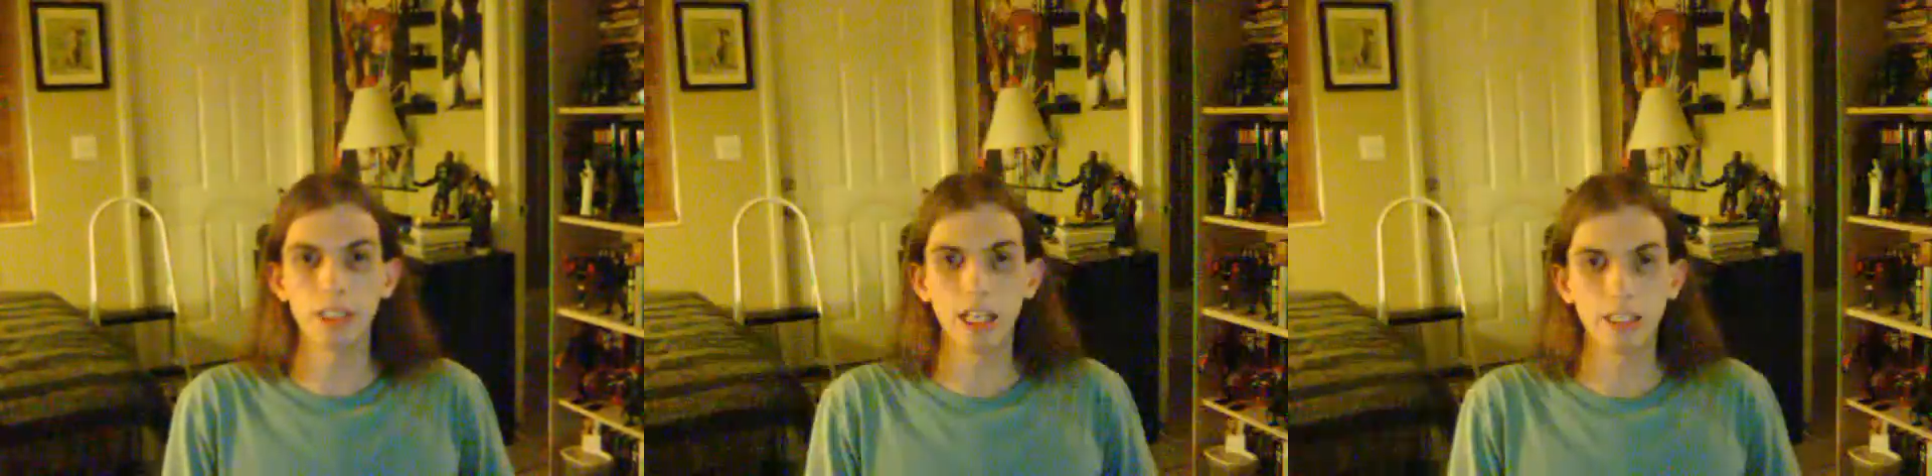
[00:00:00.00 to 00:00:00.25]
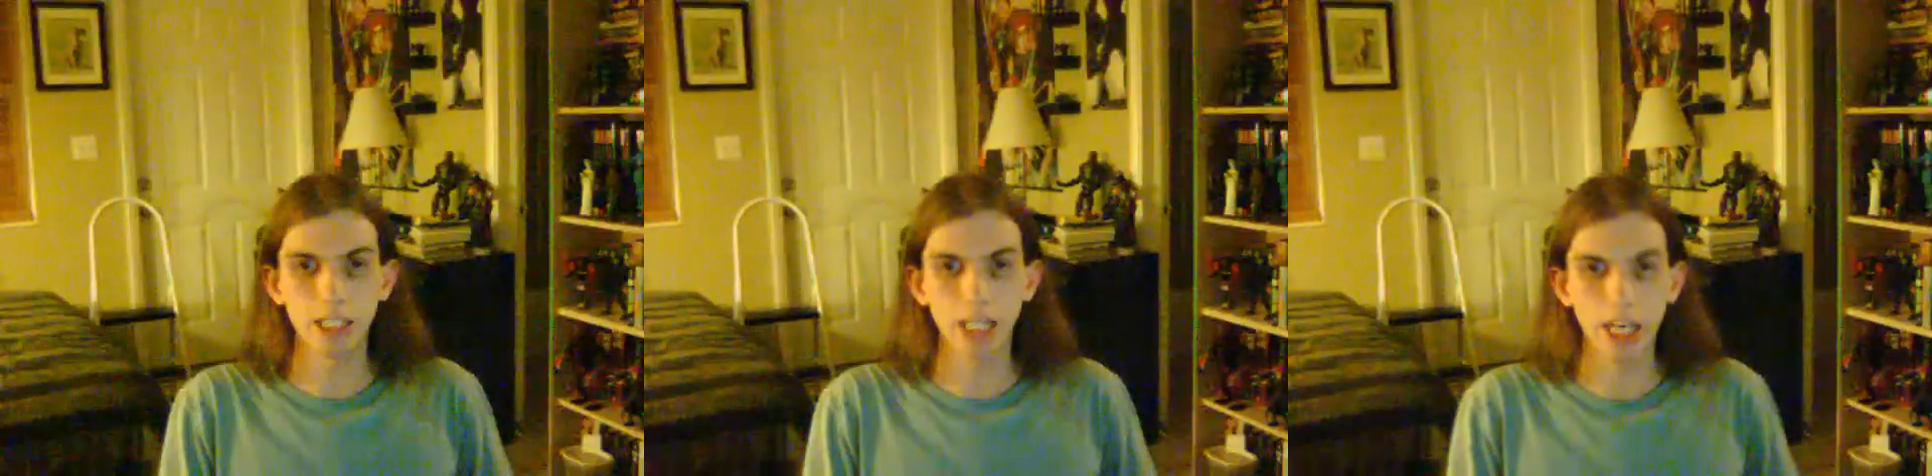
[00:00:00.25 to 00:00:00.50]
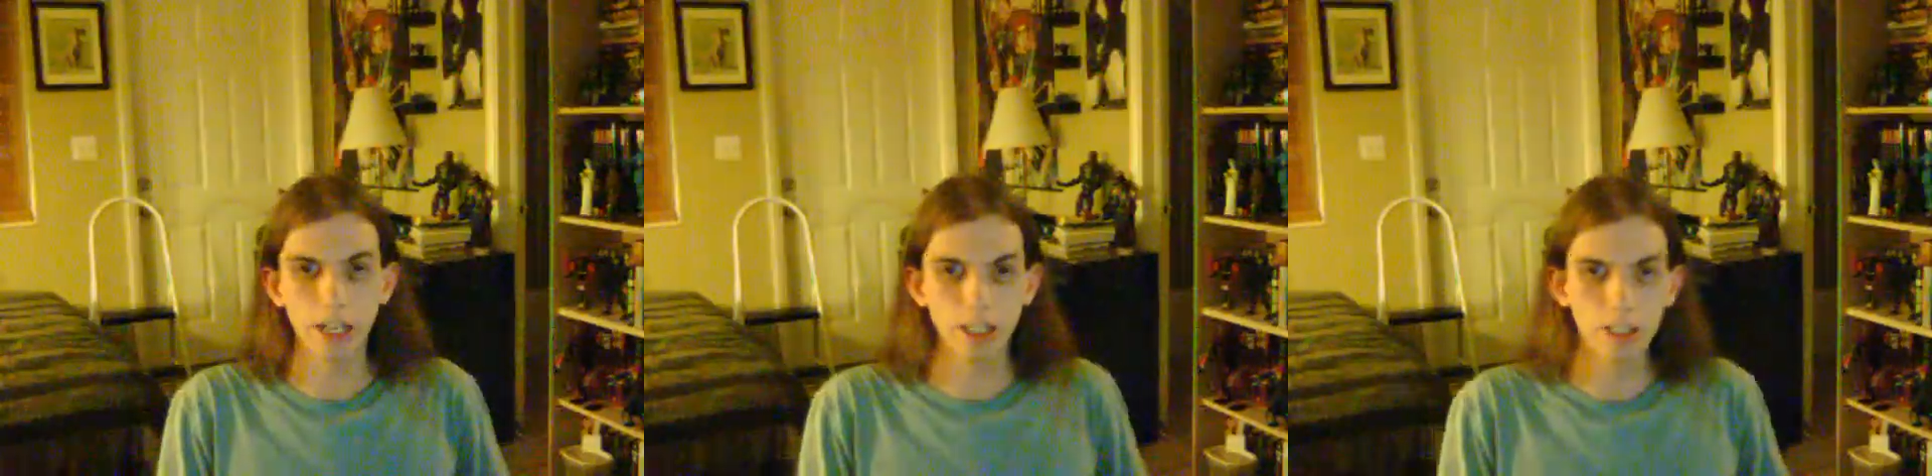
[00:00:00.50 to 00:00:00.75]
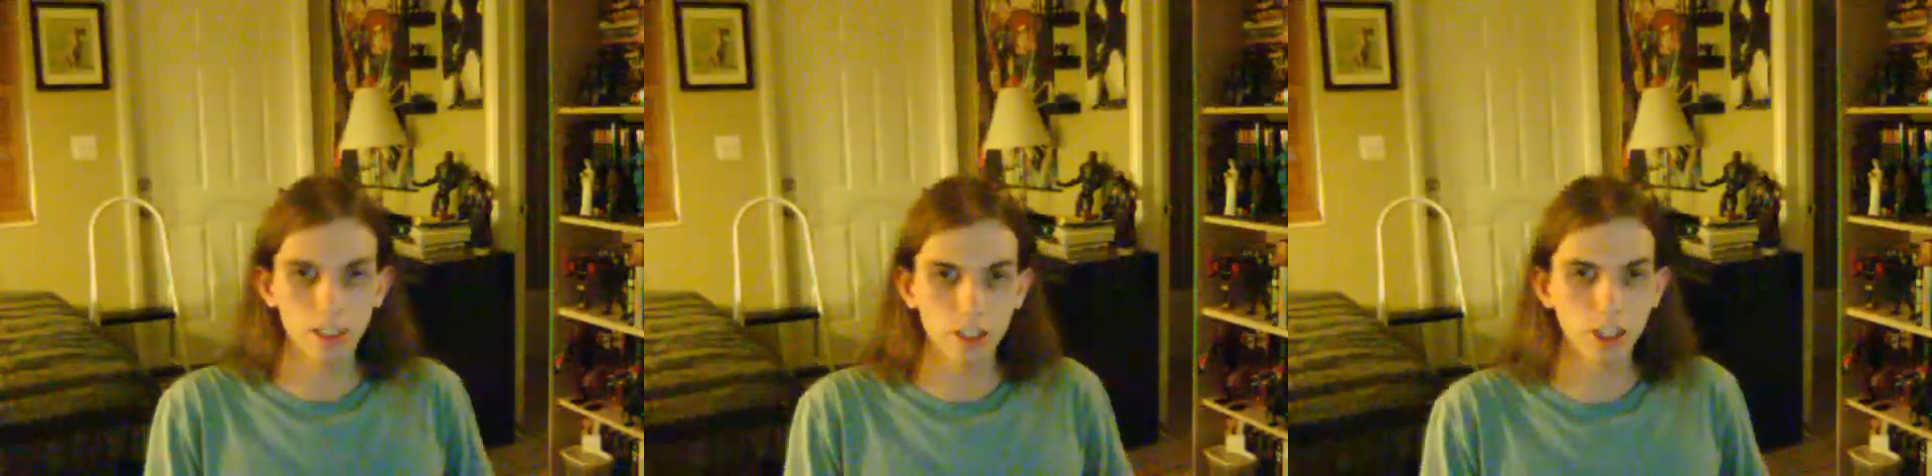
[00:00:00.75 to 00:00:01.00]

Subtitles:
as a character,